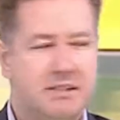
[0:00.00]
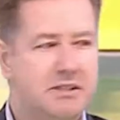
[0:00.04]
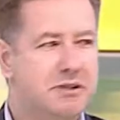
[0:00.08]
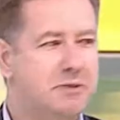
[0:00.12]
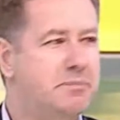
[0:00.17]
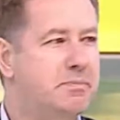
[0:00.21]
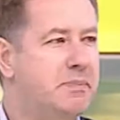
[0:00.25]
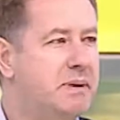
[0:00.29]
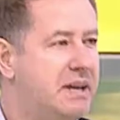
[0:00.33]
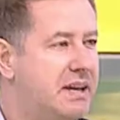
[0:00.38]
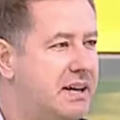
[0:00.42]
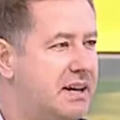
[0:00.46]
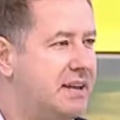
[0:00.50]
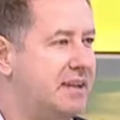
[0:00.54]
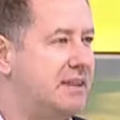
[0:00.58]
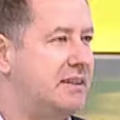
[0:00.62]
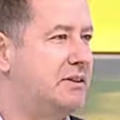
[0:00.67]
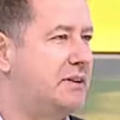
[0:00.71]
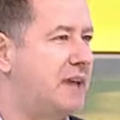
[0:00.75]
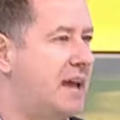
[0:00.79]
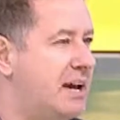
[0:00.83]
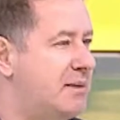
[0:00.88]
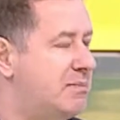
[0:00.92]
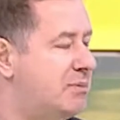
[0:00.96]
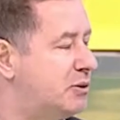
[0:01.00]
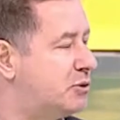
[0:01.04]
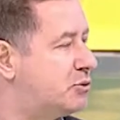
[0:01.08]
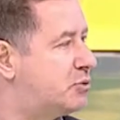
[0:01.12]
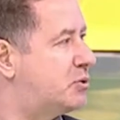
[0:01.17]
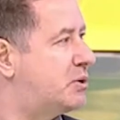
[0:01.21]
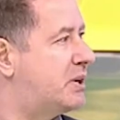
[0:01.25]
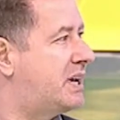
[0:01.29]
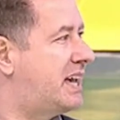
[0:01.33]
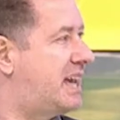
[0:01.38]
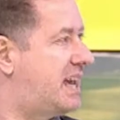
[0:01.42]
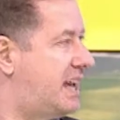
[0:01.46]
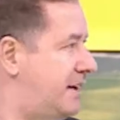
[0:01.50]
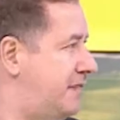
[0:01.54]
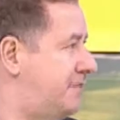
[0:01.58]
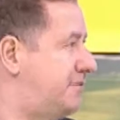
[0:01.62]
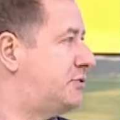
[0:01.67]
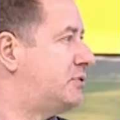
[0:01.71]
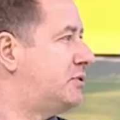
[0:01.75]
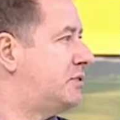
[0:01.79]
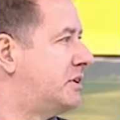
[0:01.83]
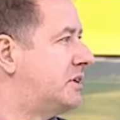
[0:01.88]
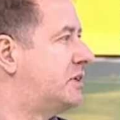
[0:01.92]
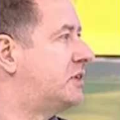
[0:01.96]
is being able to give
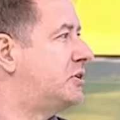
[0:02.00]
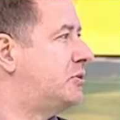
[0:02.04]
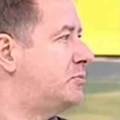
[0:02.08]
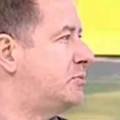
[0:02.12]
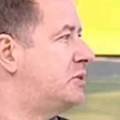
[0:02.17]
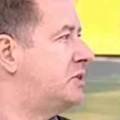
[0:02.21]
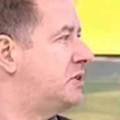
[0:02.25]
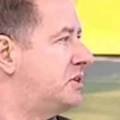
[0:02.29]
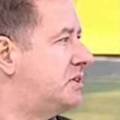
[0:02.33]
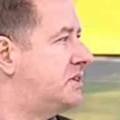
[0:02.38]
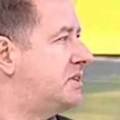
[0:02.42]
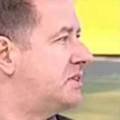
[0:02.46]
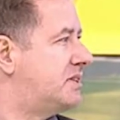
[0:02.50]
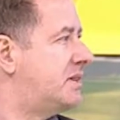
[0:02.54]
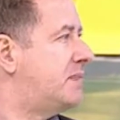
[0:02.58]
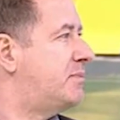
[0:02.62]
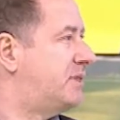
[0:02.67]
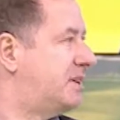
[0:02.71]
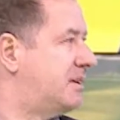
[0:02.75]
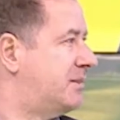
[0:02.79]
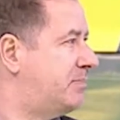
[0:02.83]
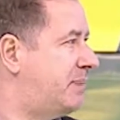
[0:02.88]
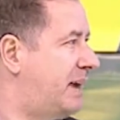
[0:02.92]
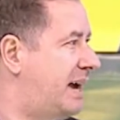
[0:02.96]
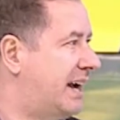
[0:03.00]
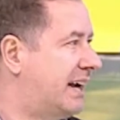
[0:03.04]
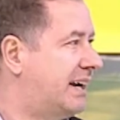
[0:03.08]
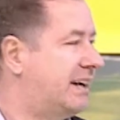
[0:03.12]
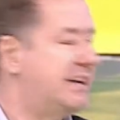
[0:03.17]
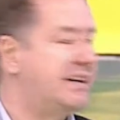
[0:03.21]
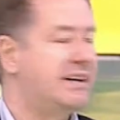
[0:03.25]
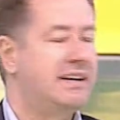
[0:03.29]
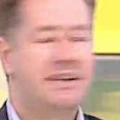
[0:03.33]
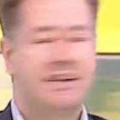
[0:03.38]
to the community something mm. back.